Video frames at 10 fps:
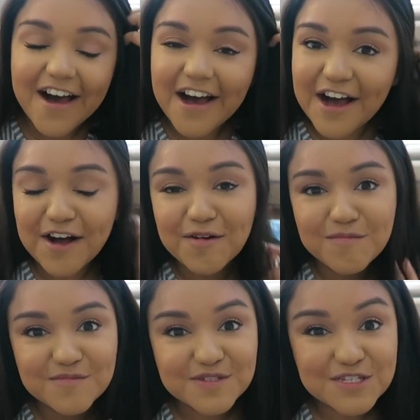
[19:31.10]

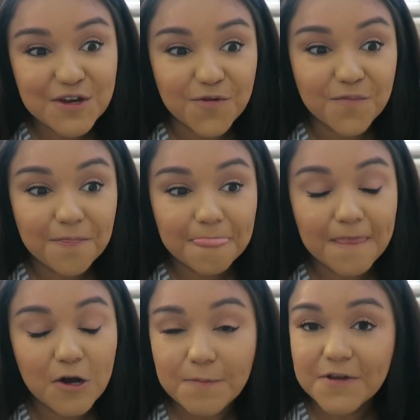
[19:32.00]
So
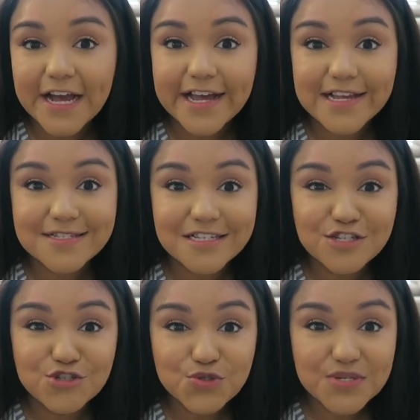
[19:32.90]
I hope you guys
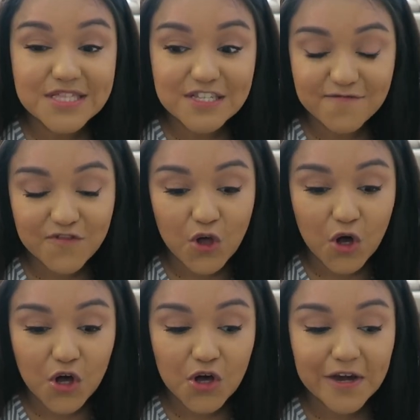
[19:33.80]
enjoyed this
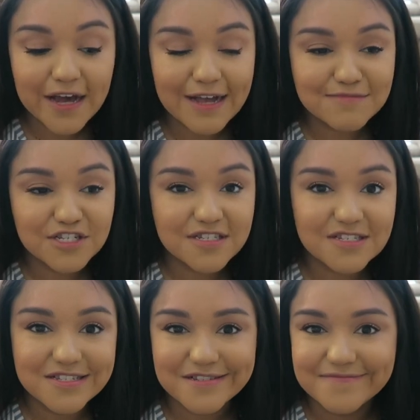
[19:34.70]
vlog. I'm
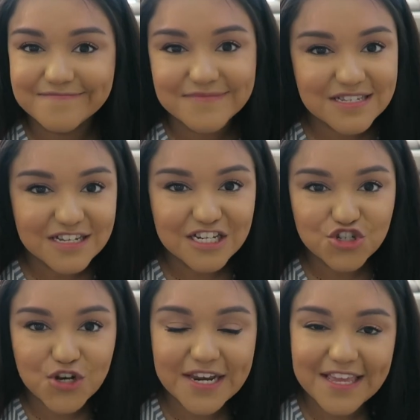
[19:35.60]
just gonna
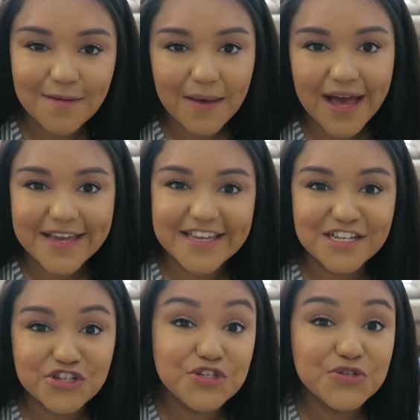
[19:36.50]
try to get back
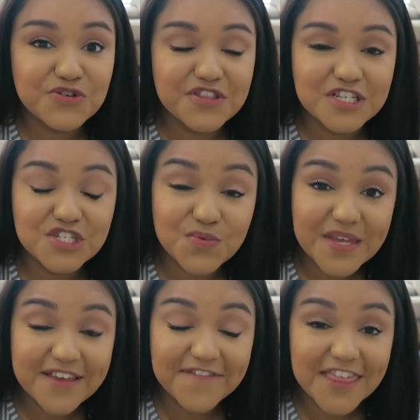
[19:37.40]
into the
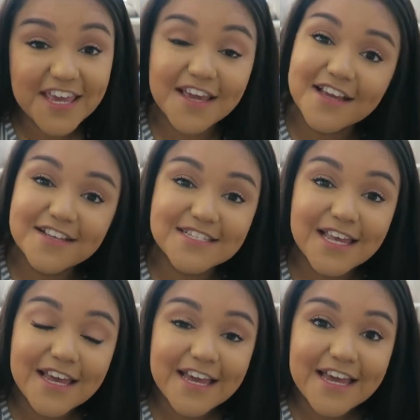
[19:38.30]
swing of things.
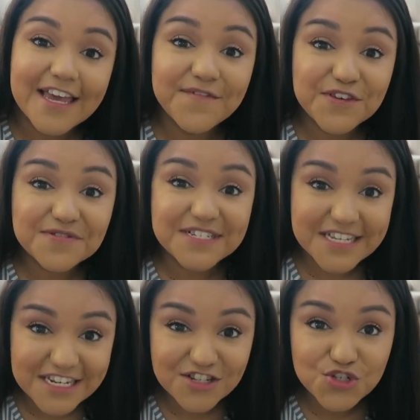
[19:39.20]
If you
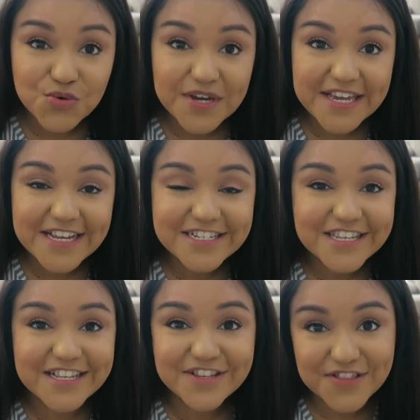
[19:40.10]
did enjoy it
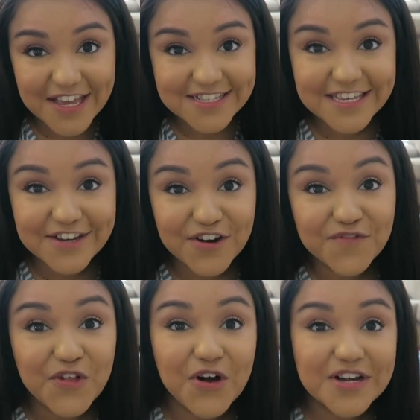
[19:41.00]
and you like seeing our
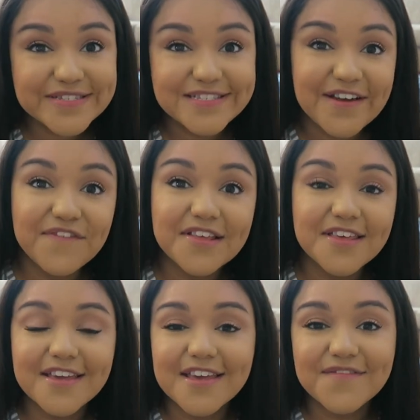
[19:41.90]
vlogs,
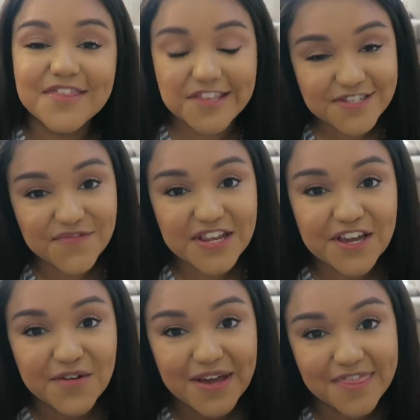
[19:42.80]
definitely give this
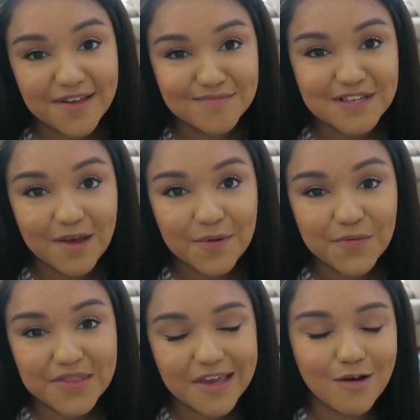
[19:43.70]
video a thumbs up. It
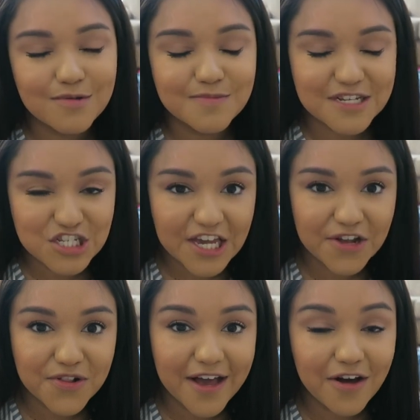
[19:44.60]
really helps my
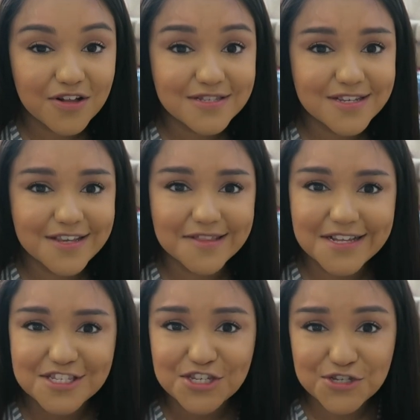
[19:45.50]
channel out and it
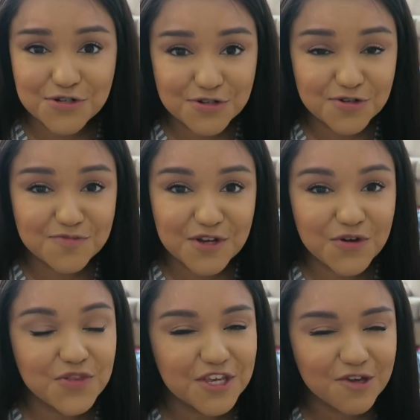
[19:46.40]
lets YouTube
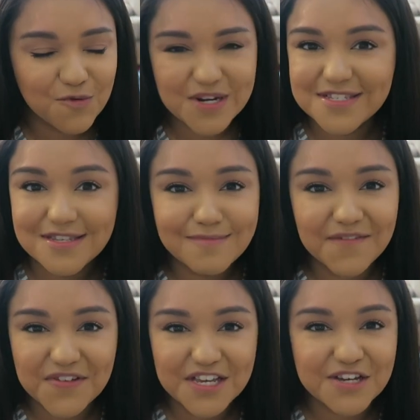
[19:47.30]
know that you want to see
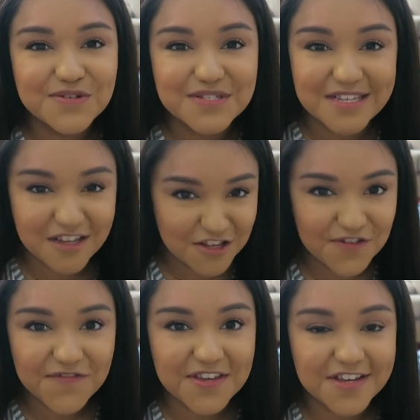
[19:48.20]
my videos in
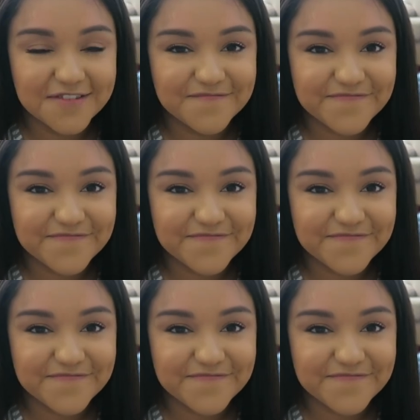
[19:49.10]
your feed.